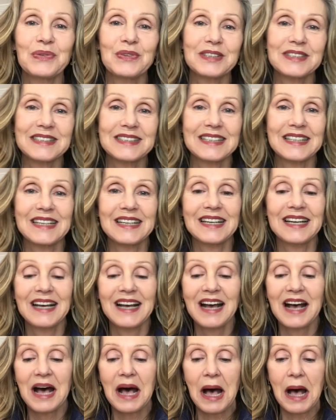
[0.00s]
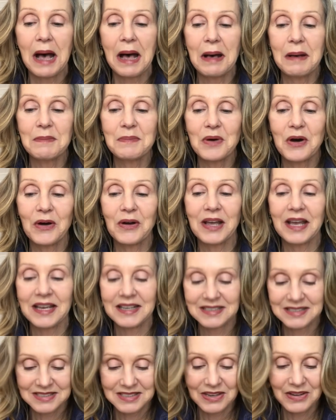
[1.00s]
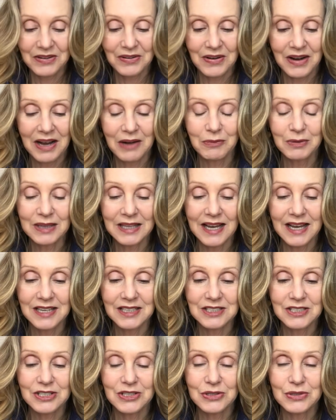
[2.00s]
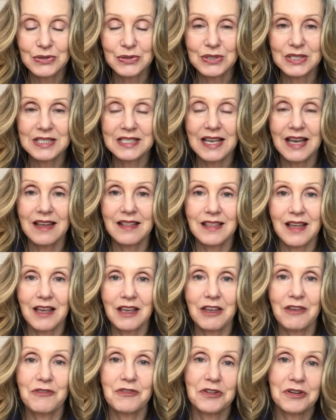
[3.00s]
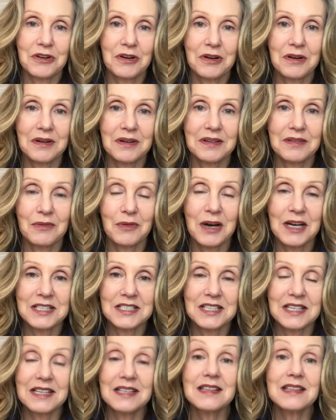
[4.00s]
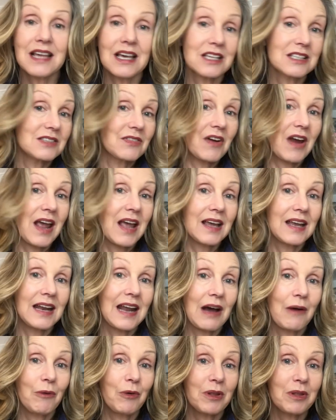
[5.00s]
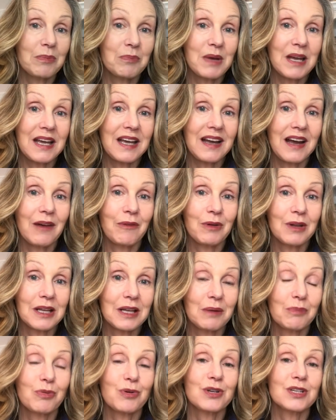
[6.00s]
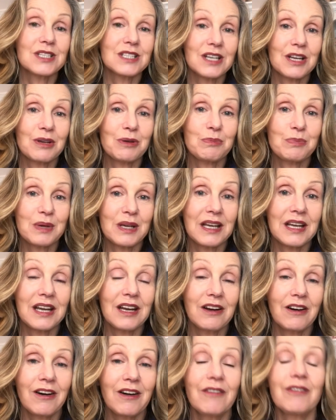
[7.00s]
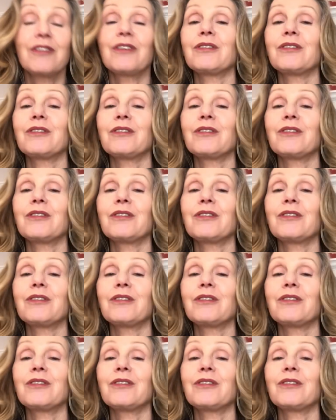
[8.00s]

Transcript: We'll see. Um, okay, so I would like to say thank you for watching. Thanks for hanging out with me. I really appreciate you being here.